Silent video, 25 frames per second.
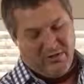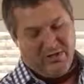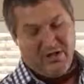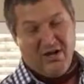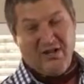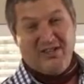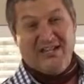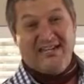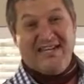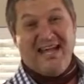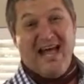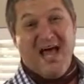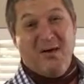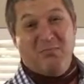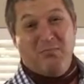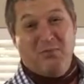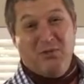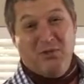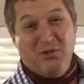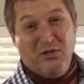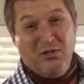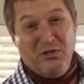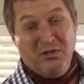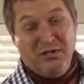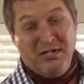You know that
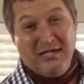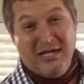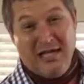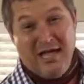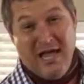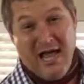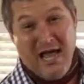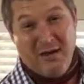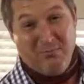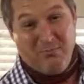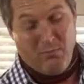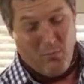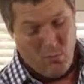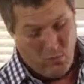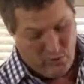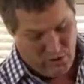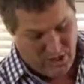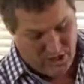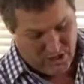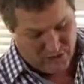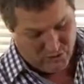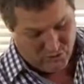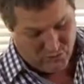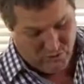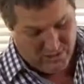apple and pork
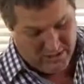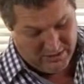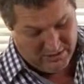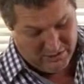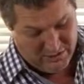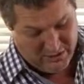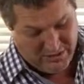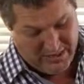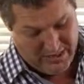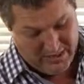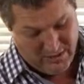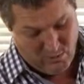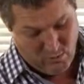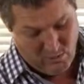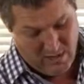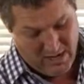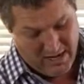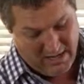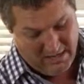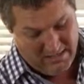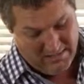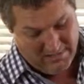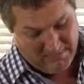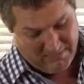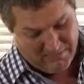goes together
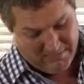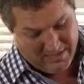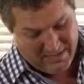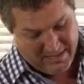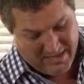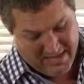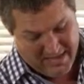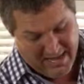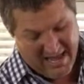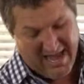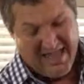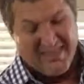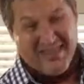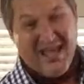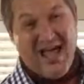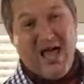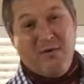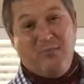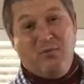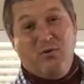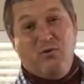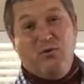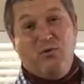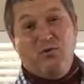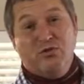well, and the
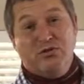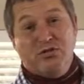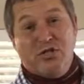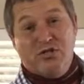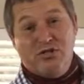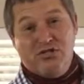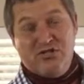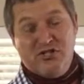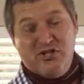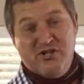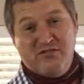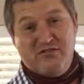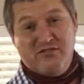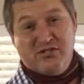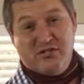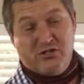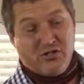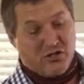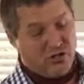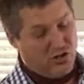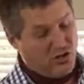apple also serves as a